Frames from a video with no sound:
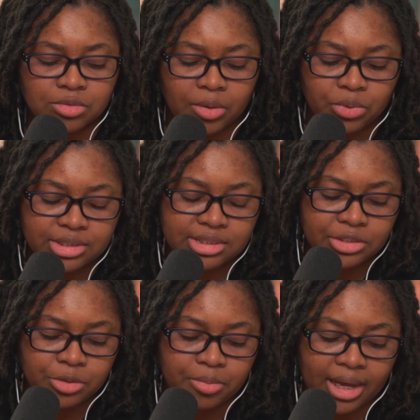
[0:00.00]
So I want to
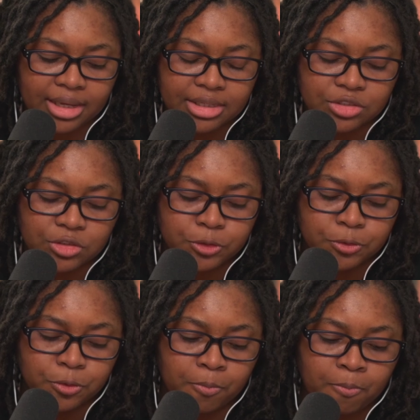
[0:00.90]
take you back
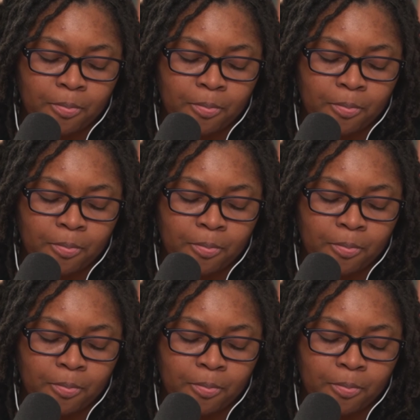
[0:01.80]
into